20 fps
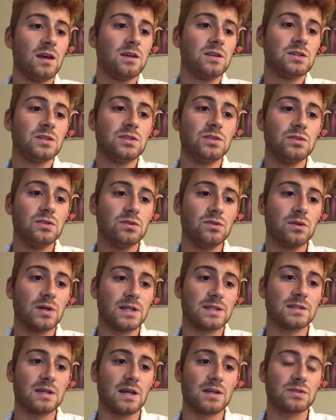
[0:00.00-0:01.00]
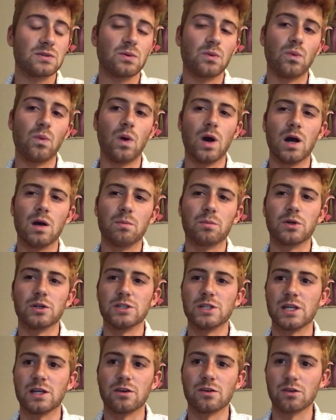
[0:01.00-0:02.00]
to assess what
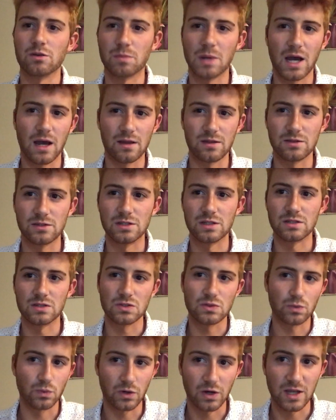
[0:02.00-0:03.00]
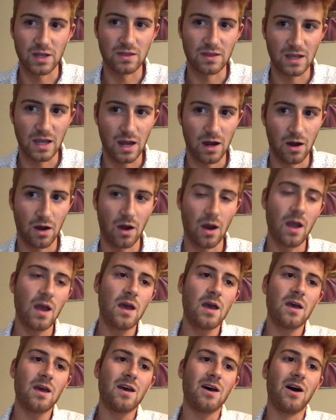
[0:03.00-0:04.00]
particular pathogens were in the air.
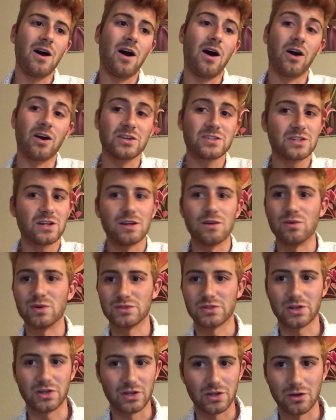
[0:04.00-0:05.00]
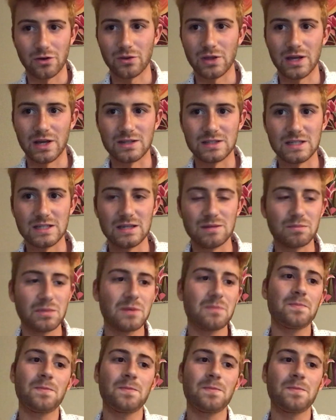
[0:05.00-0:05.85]
Our study wasn't going to go that deep.